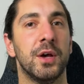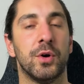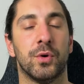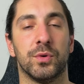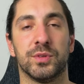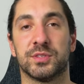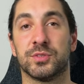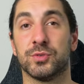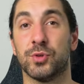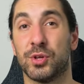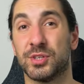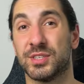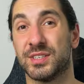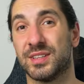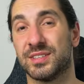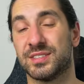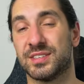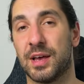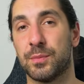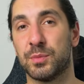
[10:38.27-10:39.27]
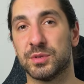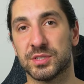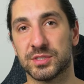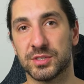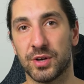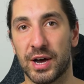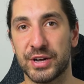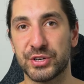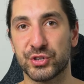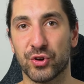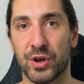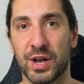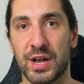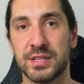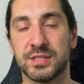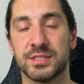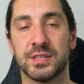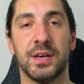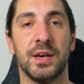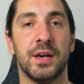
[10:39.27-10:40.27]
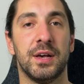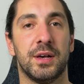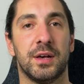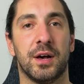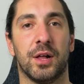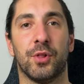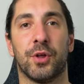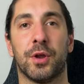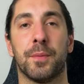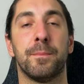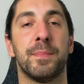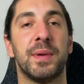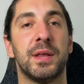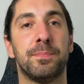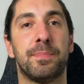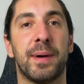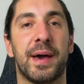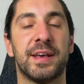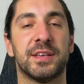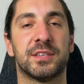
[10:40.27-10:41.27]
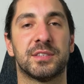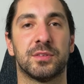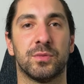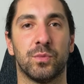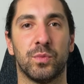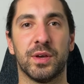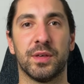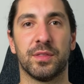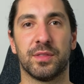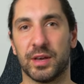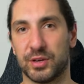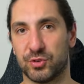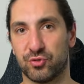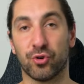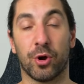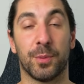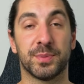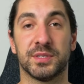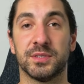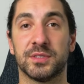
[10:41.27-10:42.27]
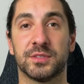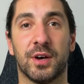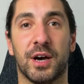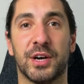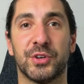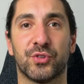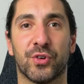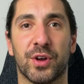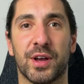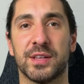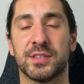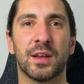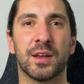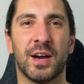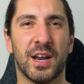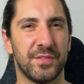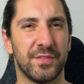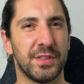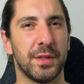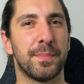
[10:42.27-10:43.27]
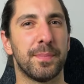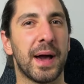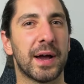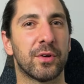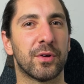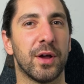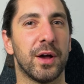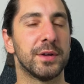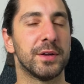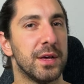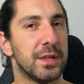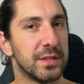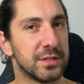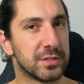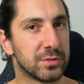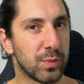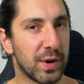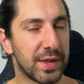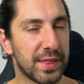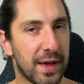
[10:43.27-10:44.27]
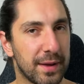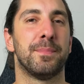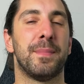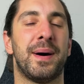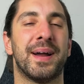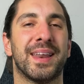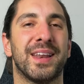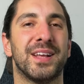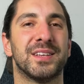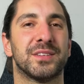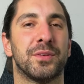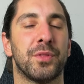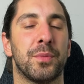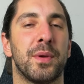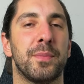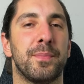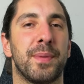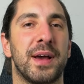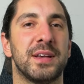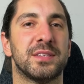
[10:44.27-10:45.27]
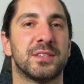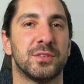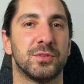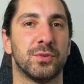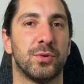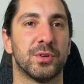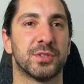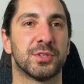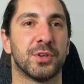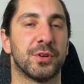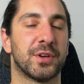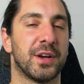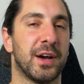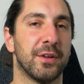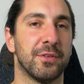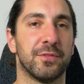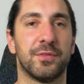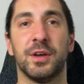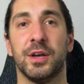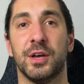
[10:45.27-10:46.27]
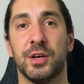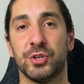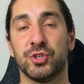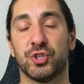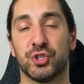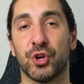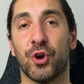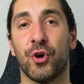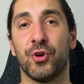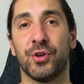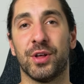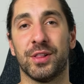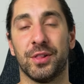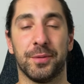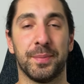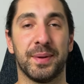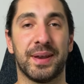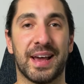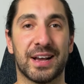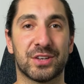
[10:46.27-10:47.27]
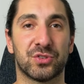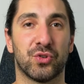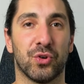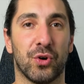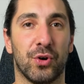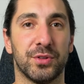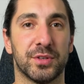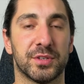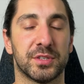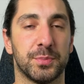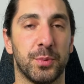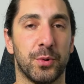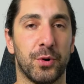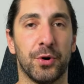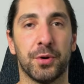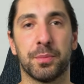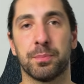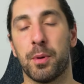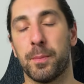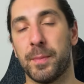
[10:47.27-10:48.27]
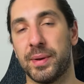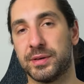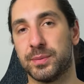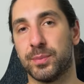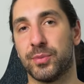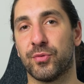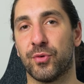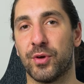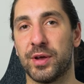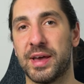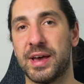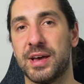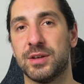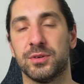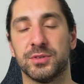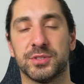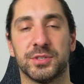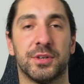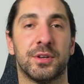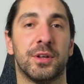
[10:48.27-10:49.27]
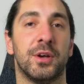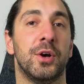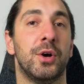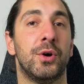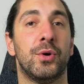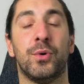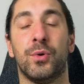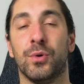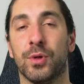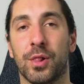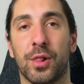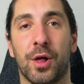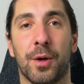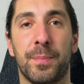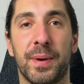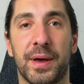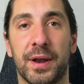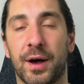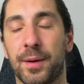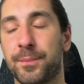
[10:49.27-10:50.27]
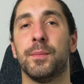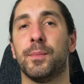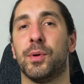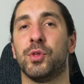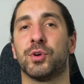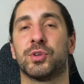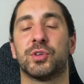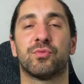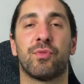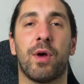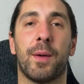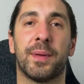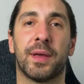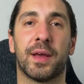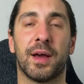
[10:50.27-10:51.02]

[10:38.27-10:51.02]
This is also the same with psytrance. A lot of mid bass with like drops and psytrance kind of in the background. This is where that muddiness of the mid bass is also kind of shown a little bit extra on the sport. Momentum 3 handles it all a lot better. But look, just wrapping it